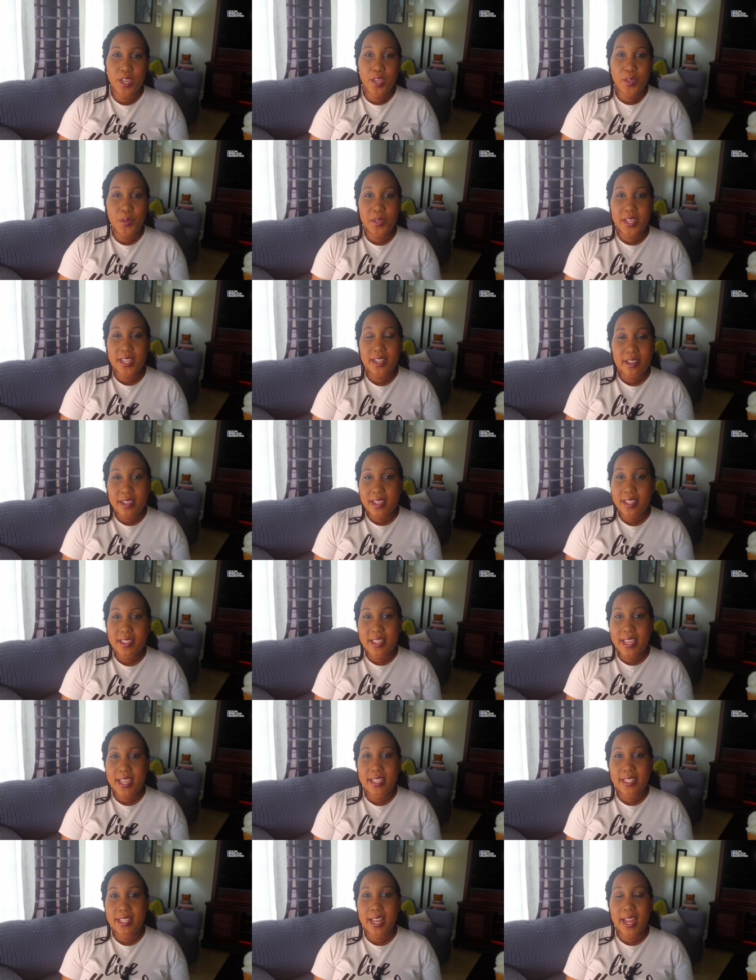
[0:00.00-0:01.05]
you can look at
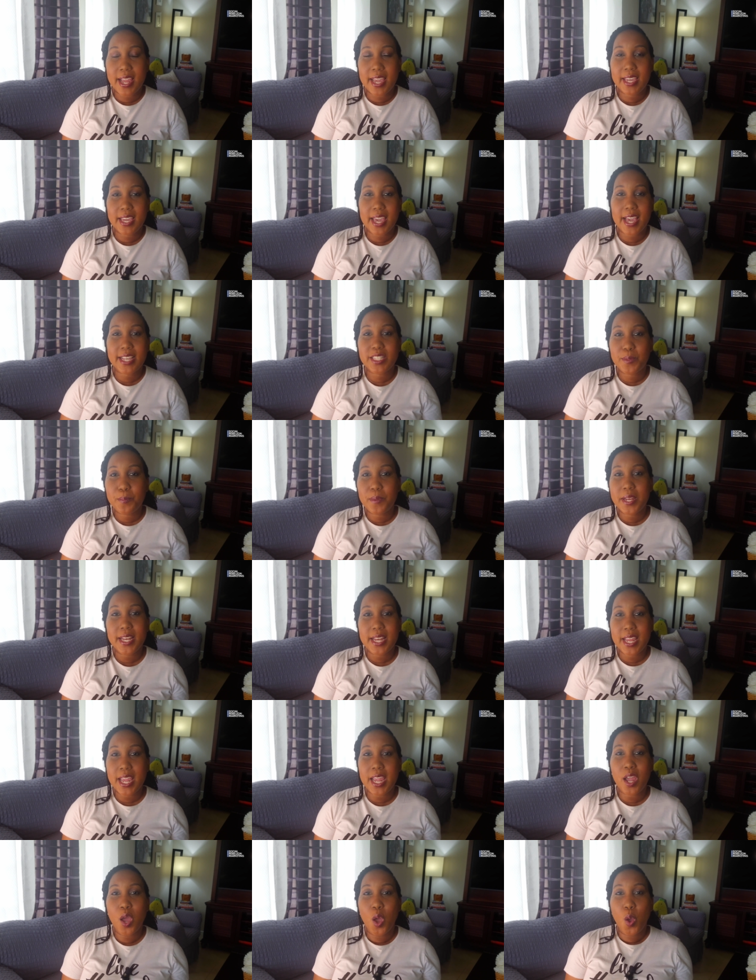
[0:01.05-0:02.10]
things like
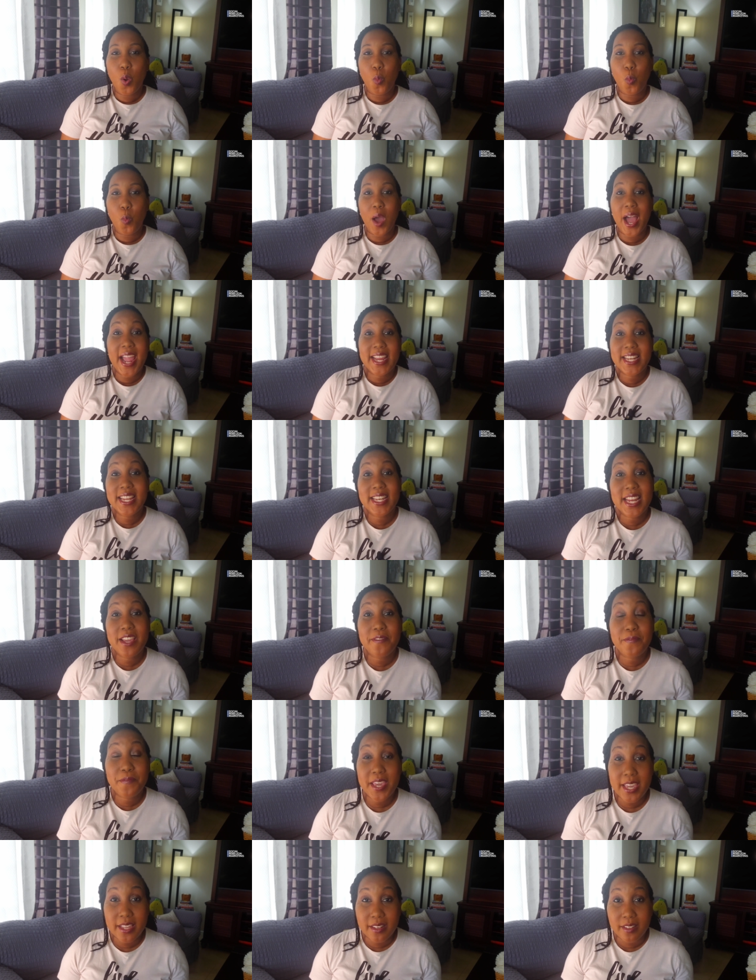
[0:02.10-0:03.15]
explaining why did they
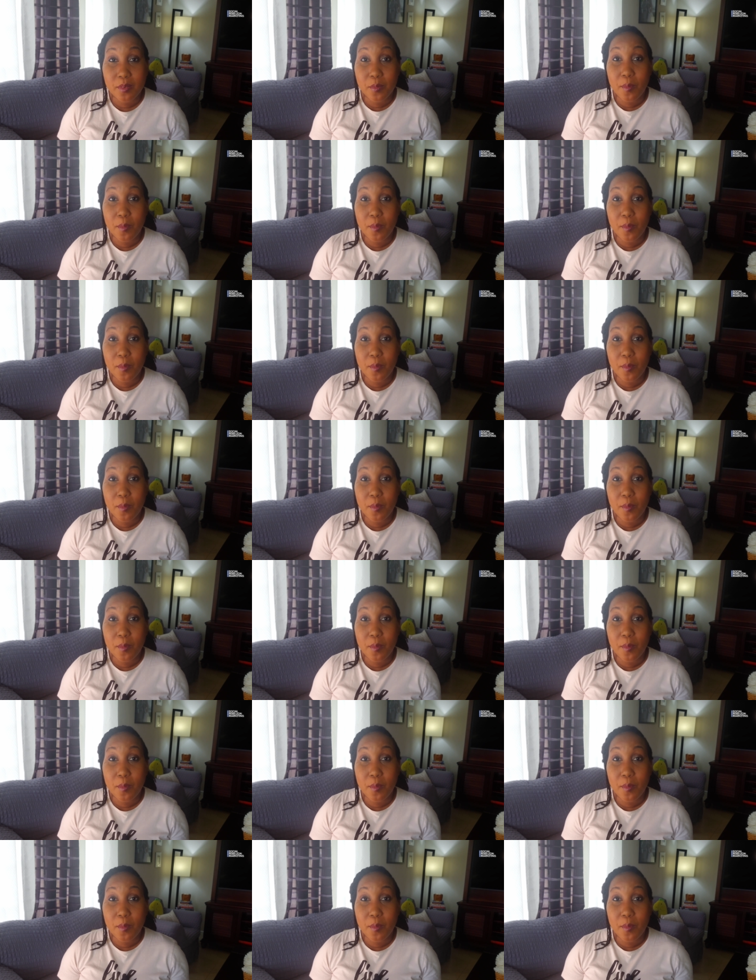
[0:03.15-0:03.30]
fail?